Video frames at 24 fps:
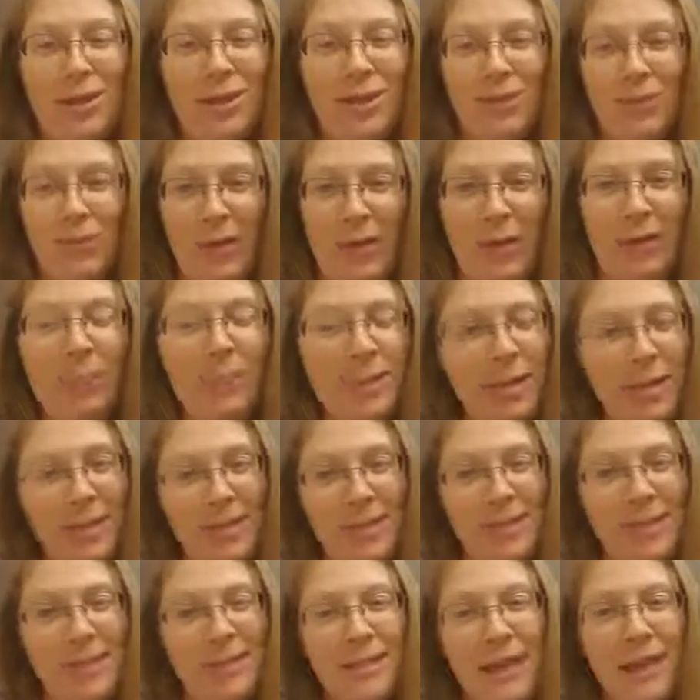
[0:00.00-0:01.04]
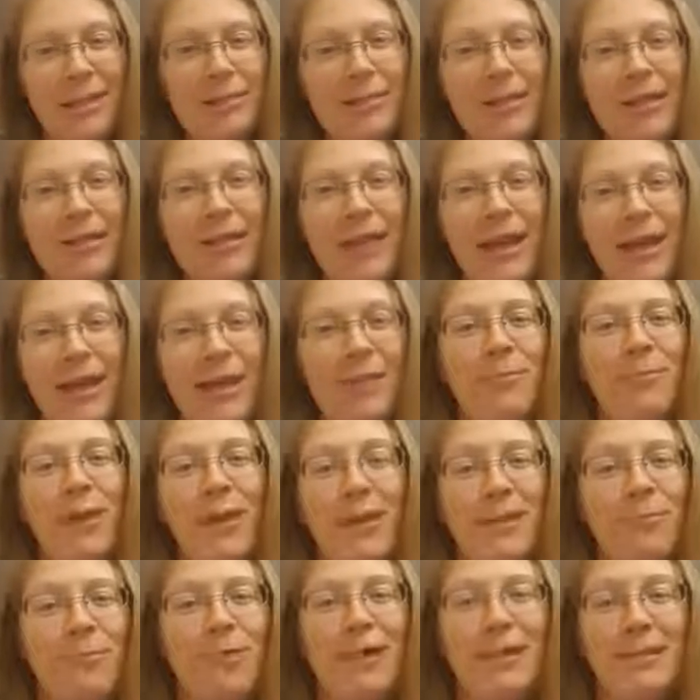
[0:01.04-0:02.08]
to read because it sounded like it might
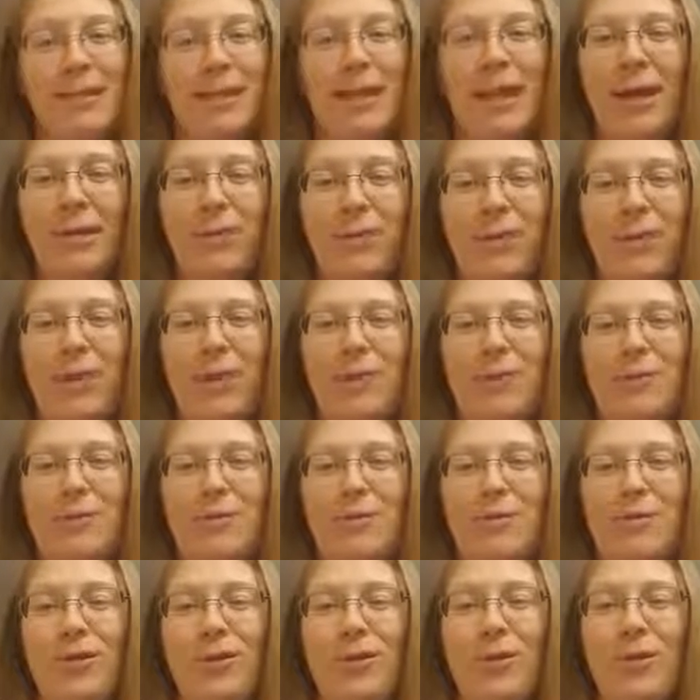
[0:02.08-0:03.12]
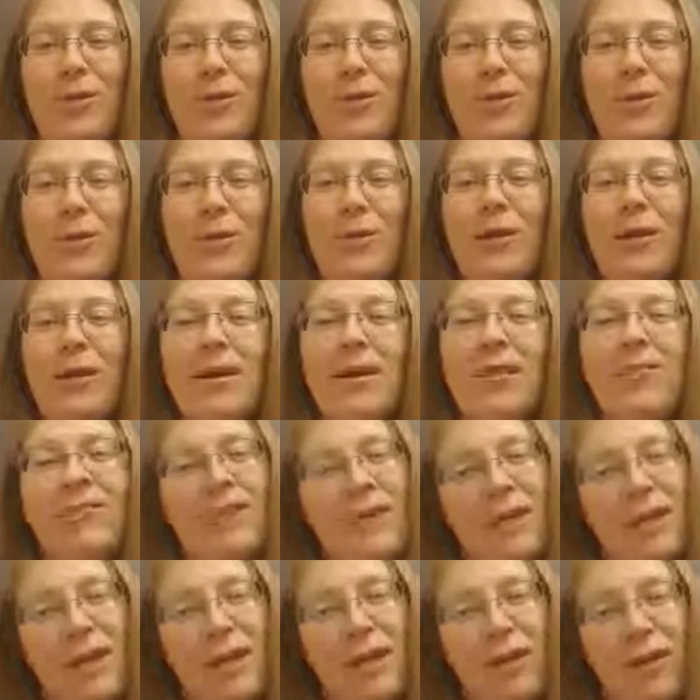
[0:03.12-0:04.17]
resonate with those of you who
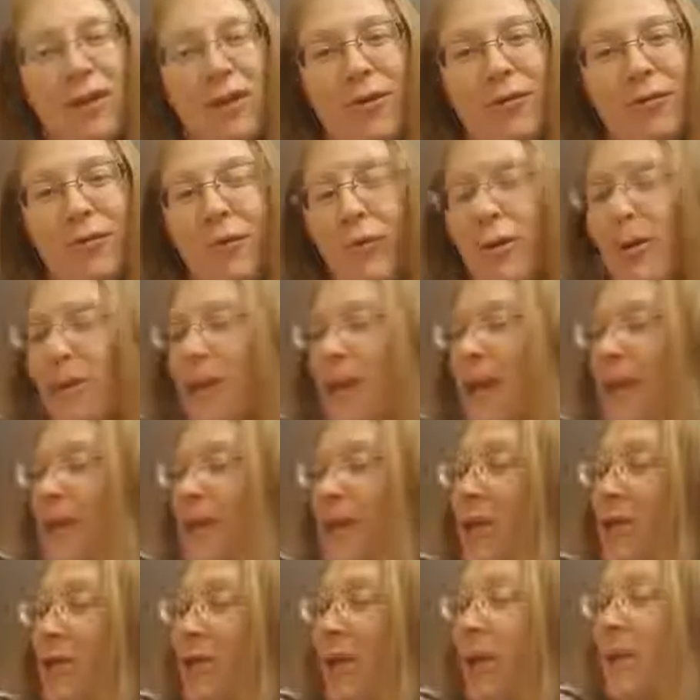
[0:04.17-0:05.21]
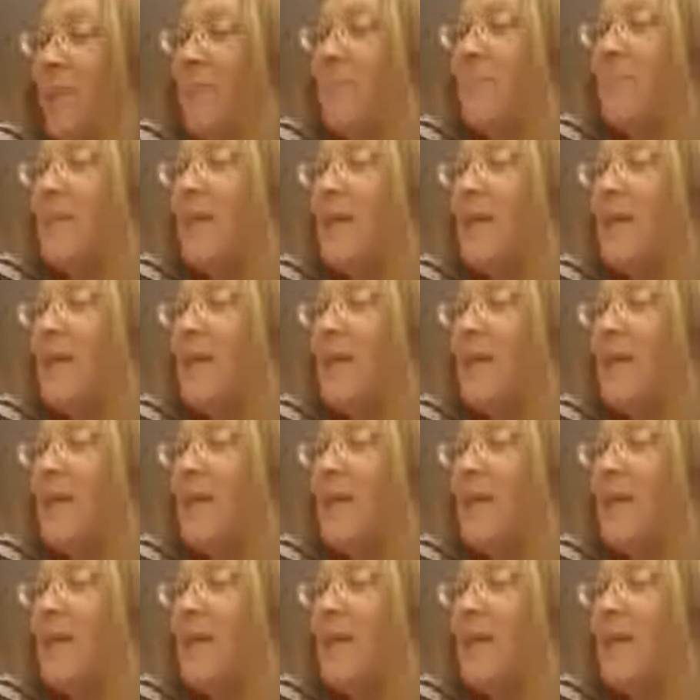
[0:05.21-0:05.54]
feel like you're a 4 on the Enneagram.